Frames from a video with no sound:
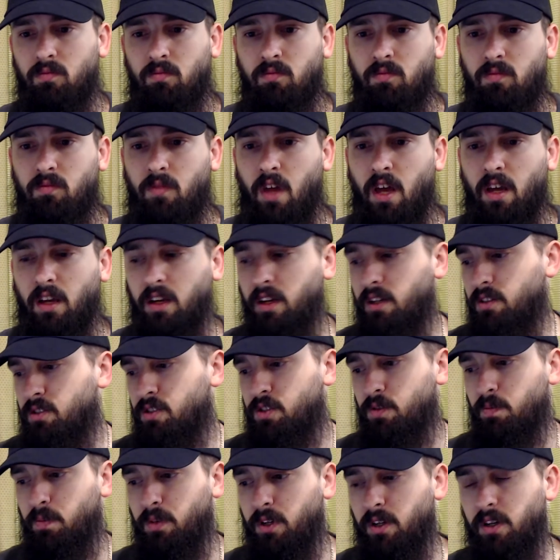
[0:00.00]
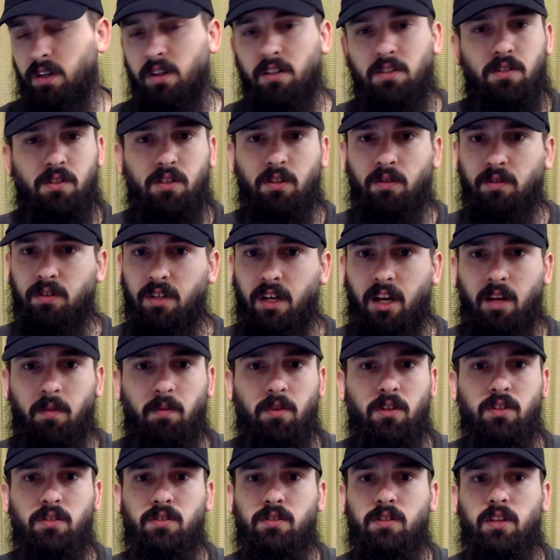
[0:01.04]
I guess, spirits deal
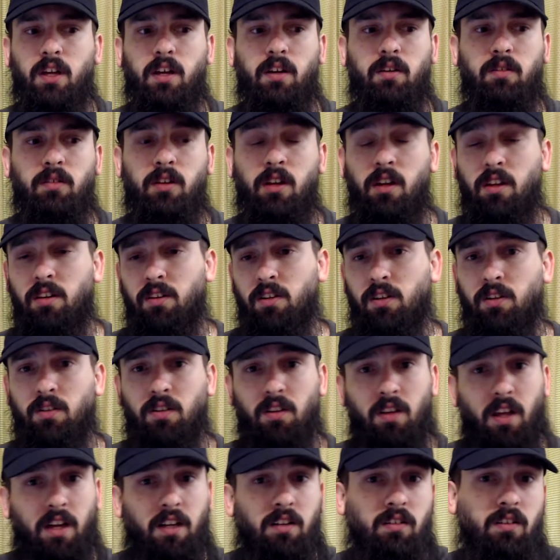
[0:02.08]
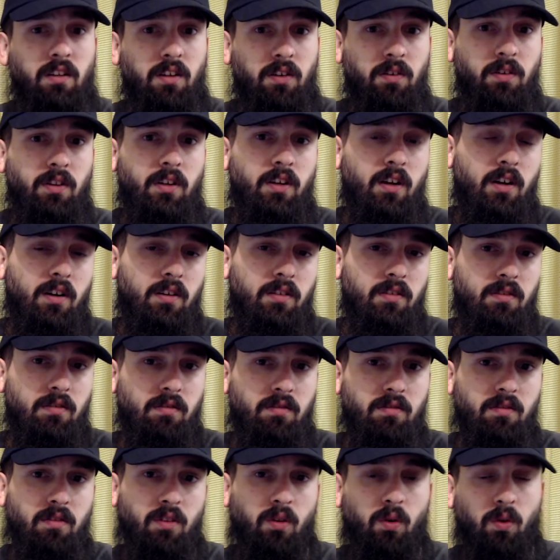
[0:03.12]
damage. They're like literally on
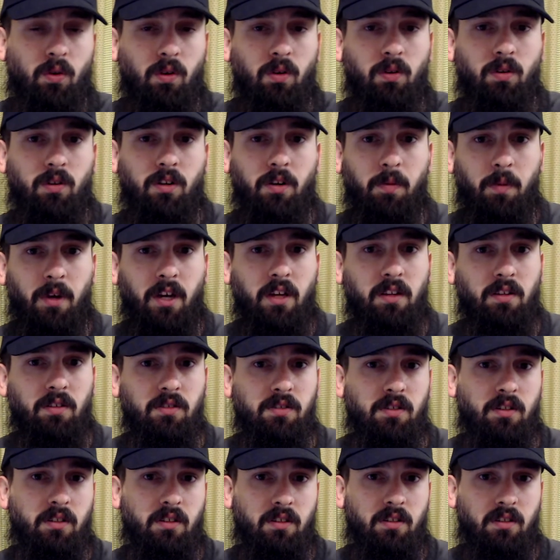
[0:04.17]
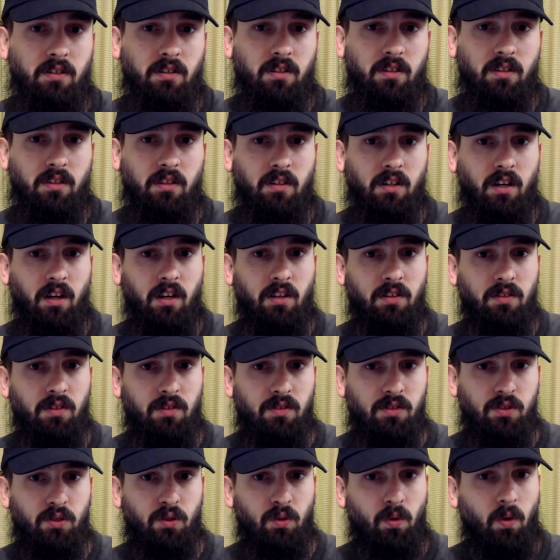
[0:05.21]
Lorehold command there's a gun
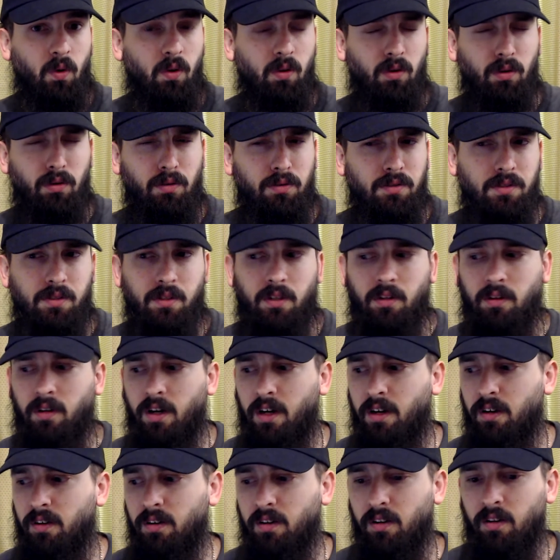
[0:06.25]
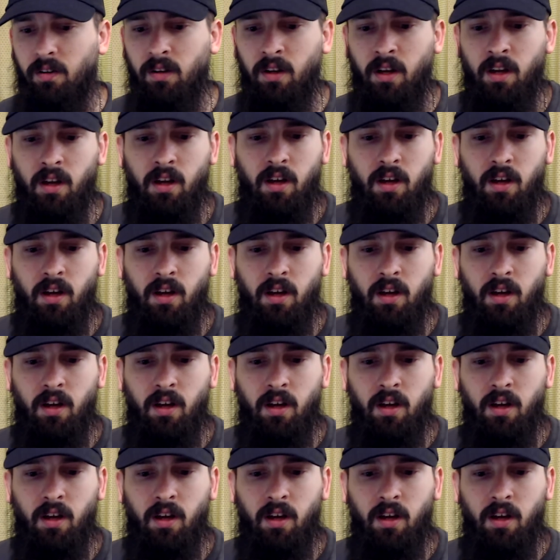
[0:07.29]
scroll, so I don't know.